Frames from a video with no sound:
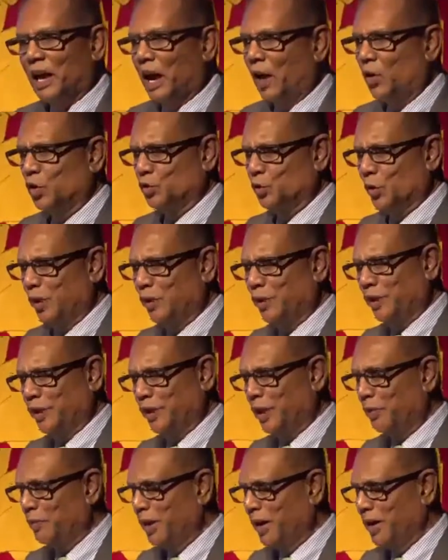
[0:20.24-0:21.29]
I was
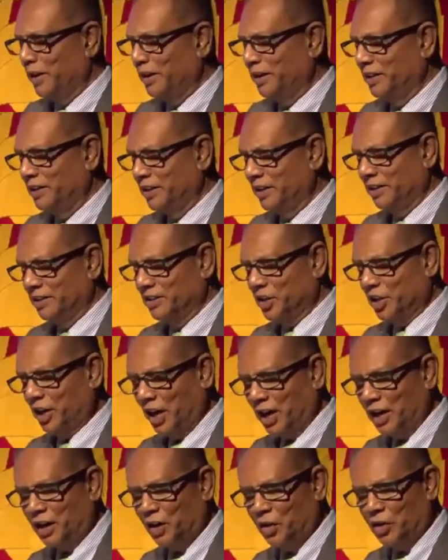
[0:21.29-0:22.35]
wondering, am I in Sri
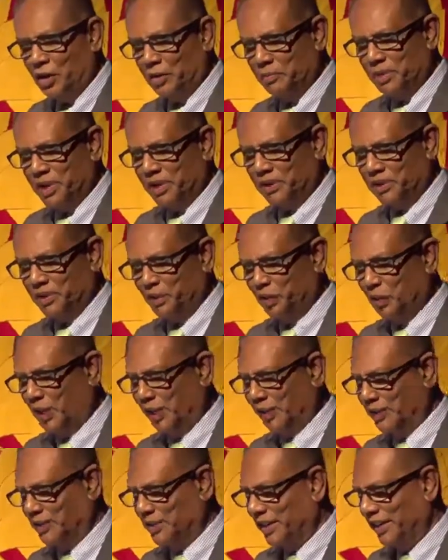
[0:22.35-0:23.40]
Lanka or am I in the
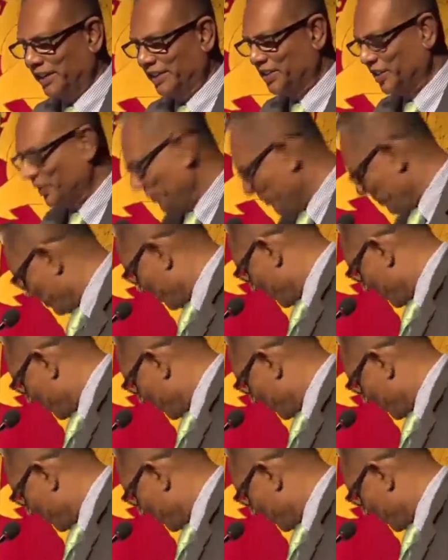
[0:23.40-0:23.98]
United States?